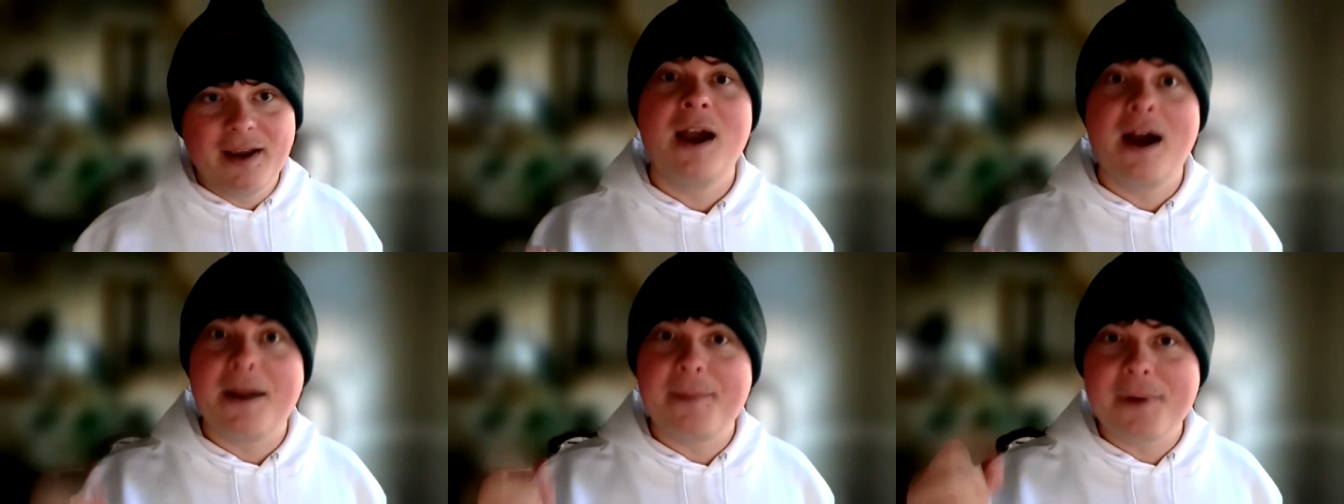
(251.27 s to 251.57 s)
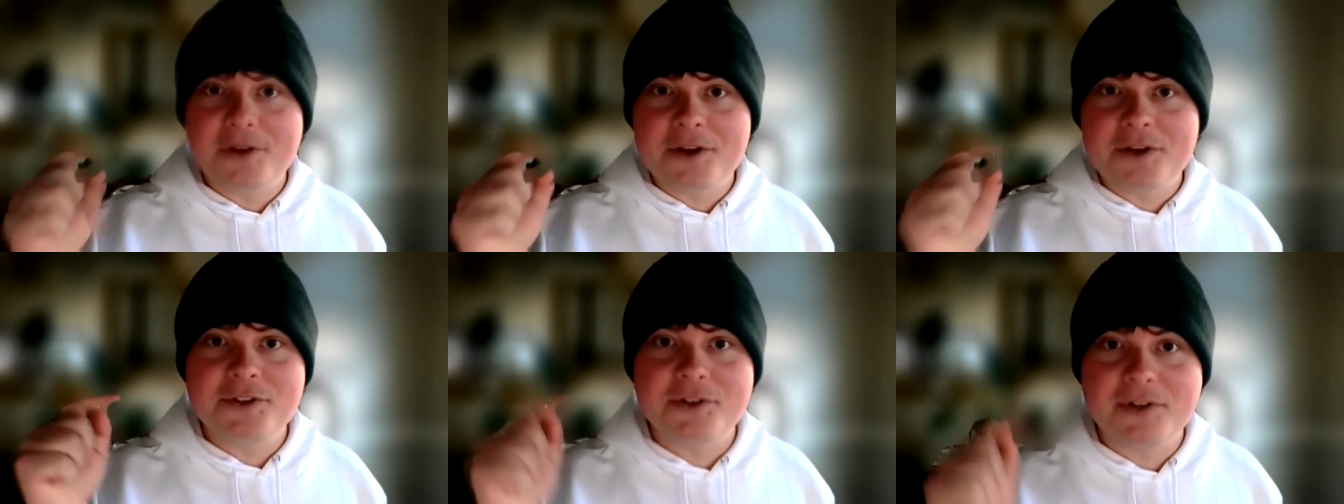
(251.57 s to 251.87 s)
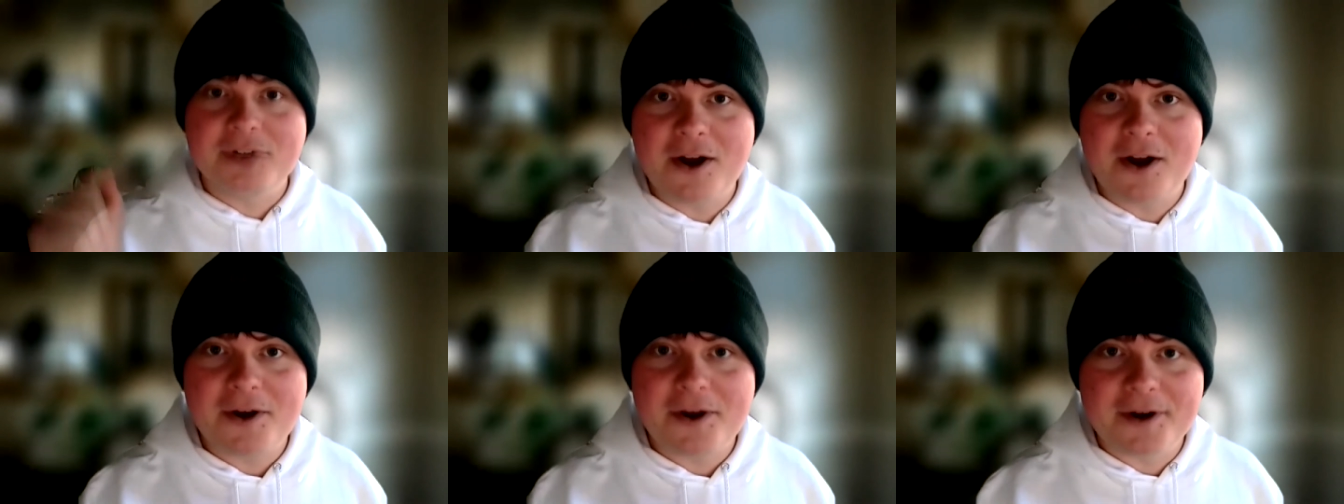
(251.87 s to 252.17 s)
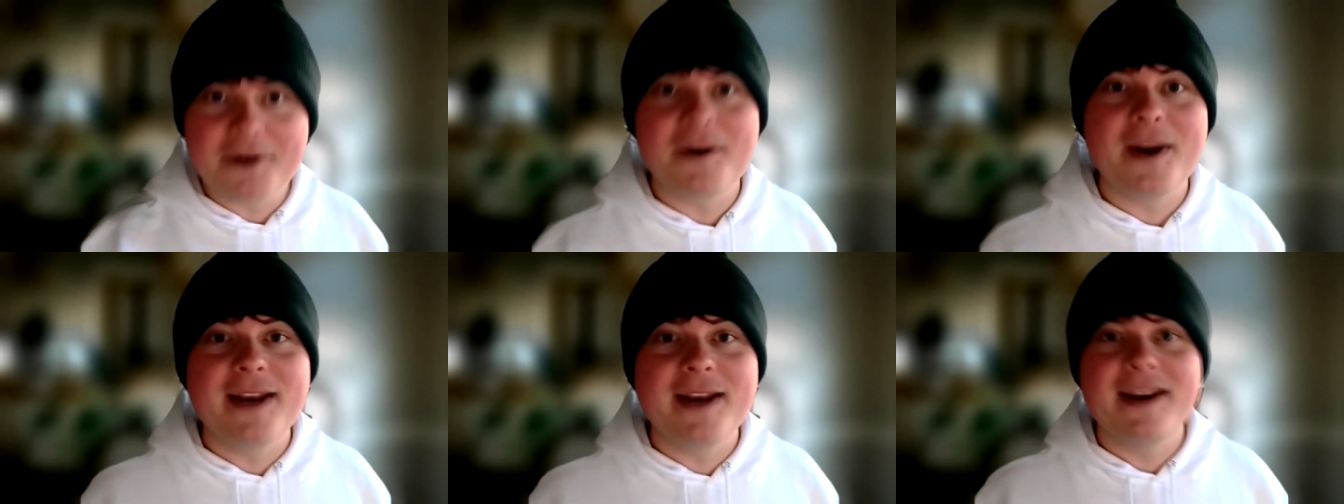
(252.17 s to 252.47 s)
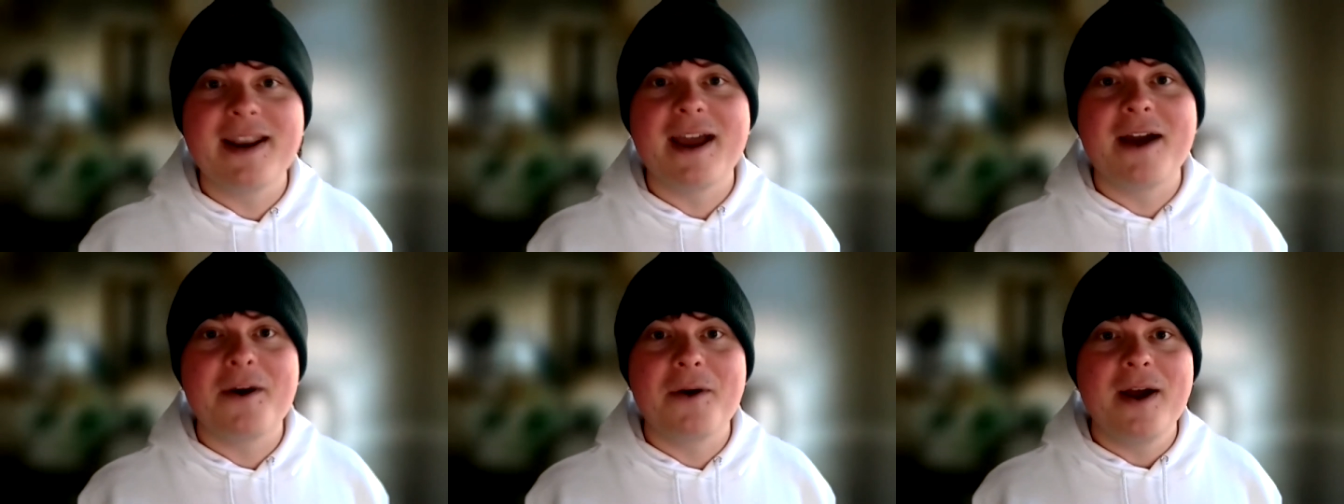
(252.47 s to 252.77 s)
I'm also calling it right
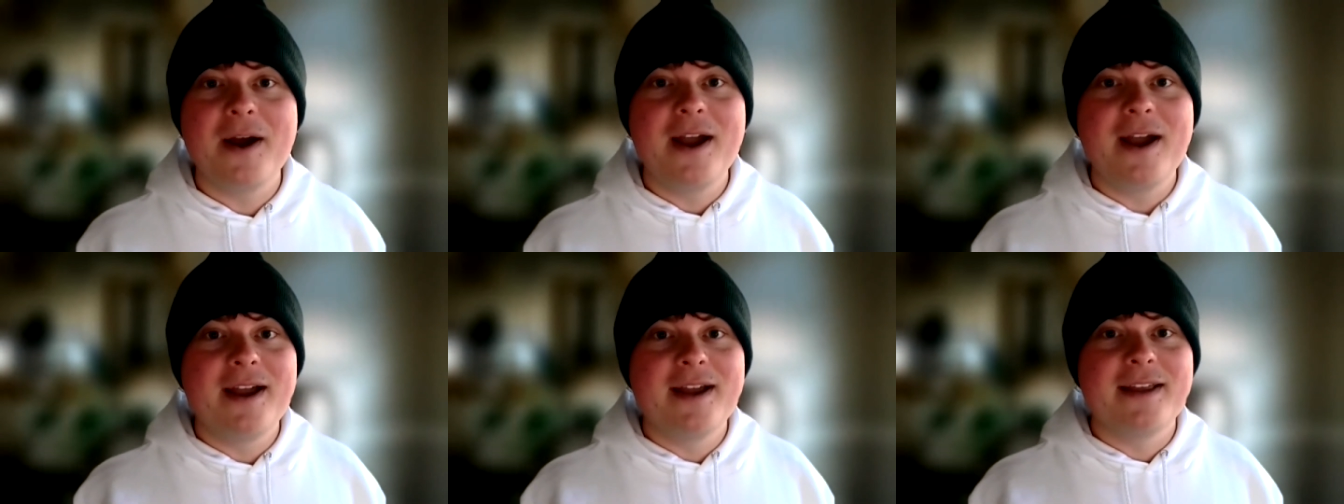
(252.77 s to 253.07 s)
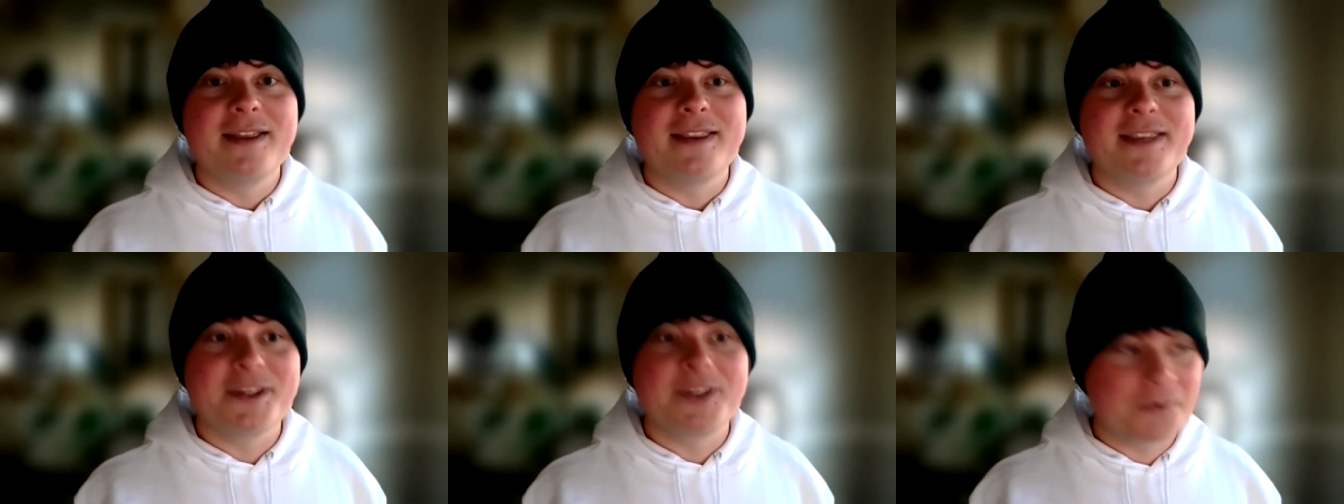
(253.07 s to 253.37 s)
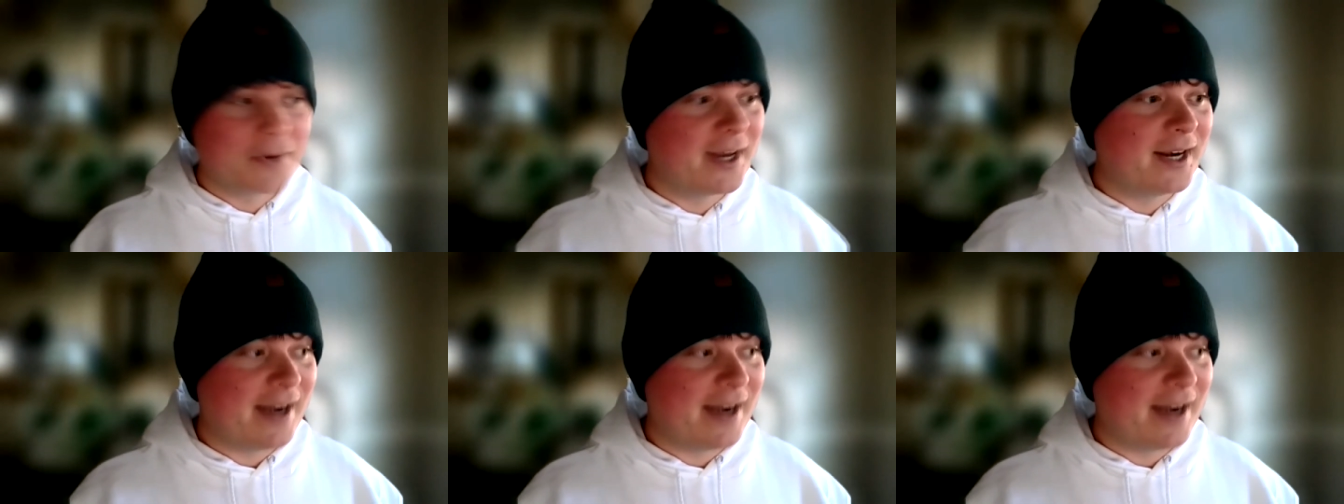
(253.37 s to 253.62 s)
now, this will get